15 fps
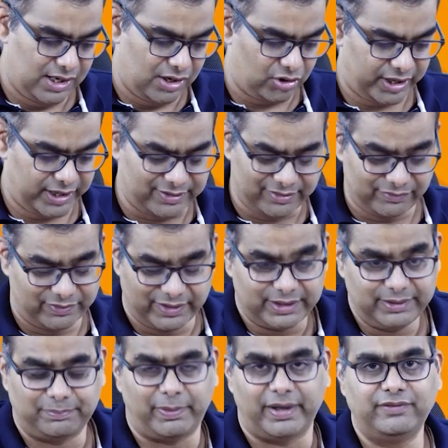Okay,
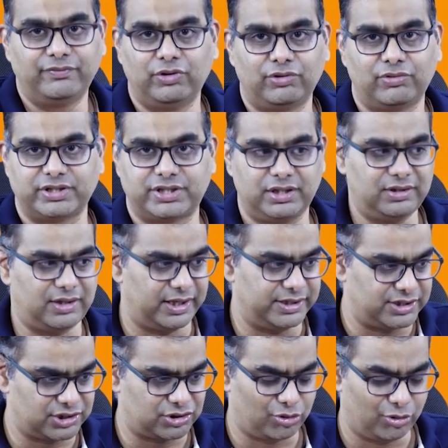very painful question. I
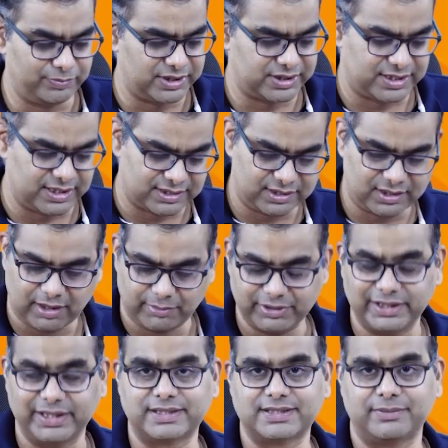just hope this doesn't come
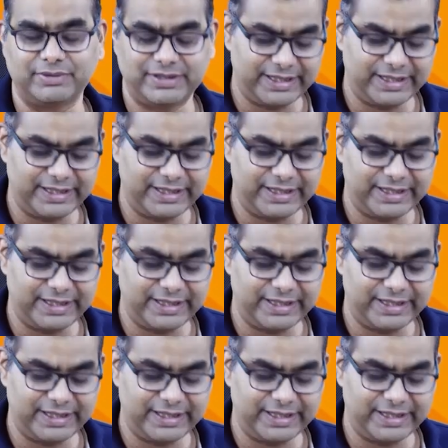in the exam.